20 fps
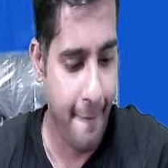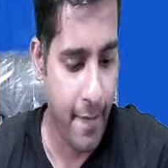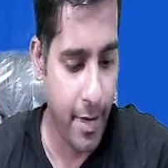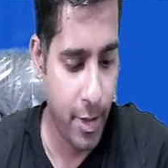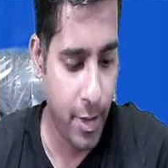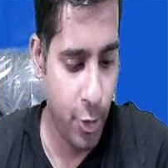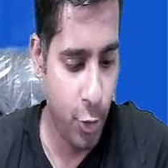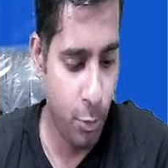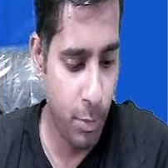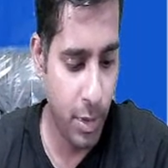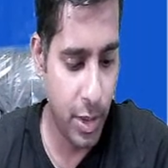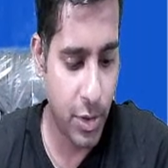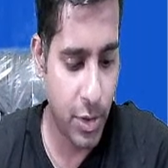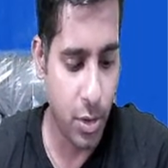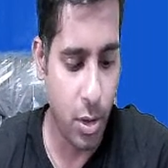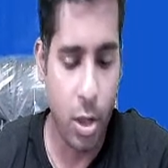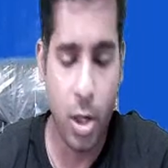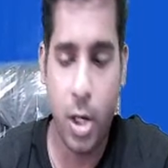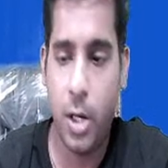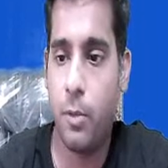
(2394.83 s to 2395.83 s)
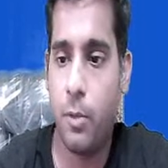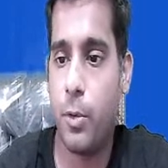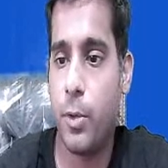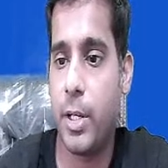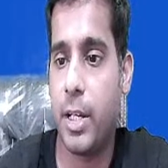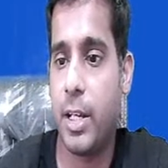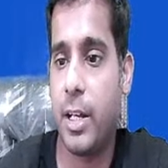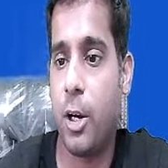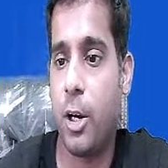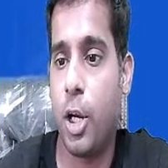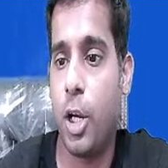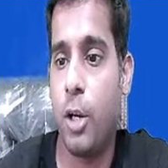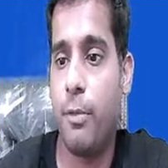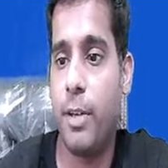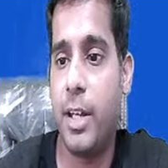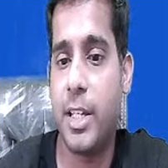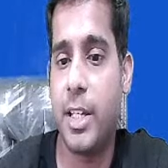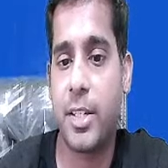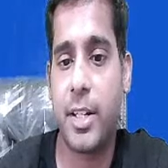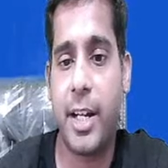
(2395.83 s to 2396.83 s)
you must
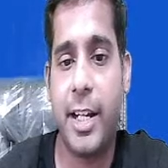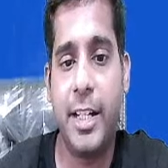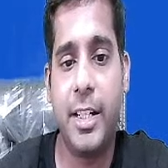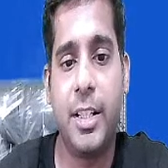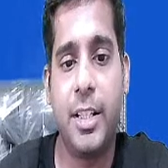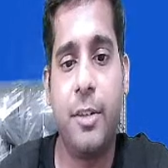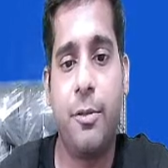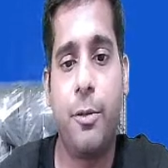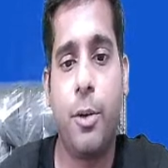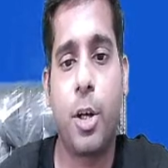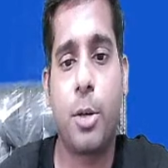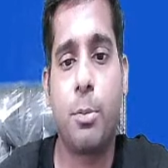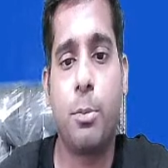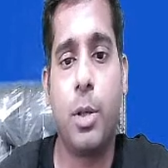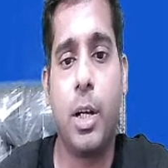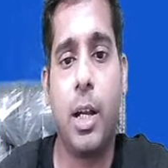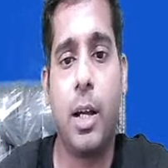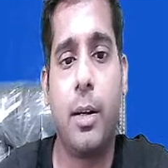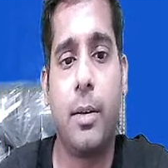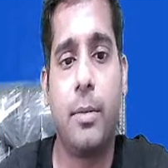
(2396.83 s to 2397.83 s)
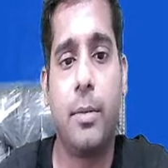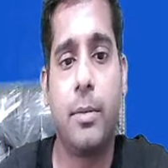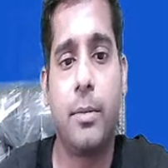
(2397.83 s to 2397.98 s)
always write the formula,